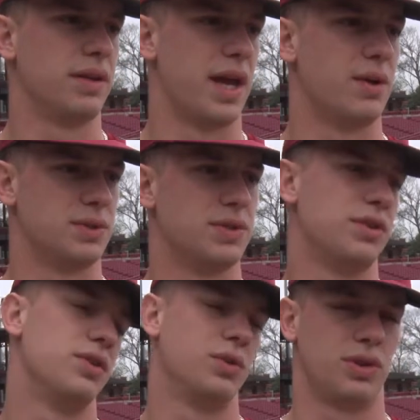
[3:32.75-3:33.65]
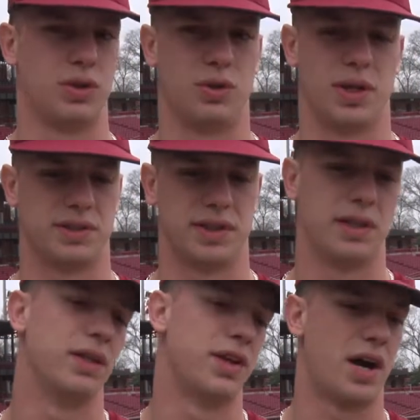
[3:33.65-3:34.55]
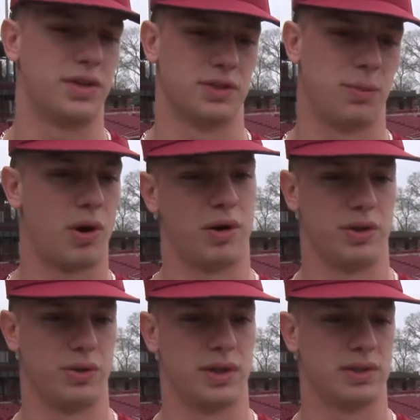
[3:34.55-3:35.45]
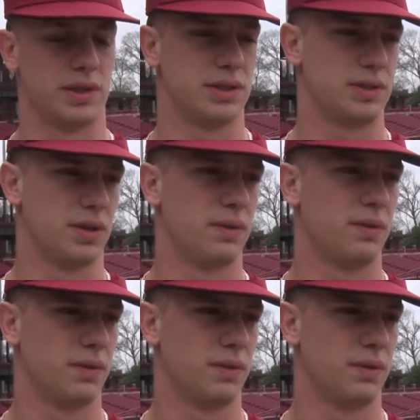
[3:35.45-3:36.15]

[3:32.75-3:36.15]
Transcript: Yeah, it was the USC. The doctor's a part of USC, so.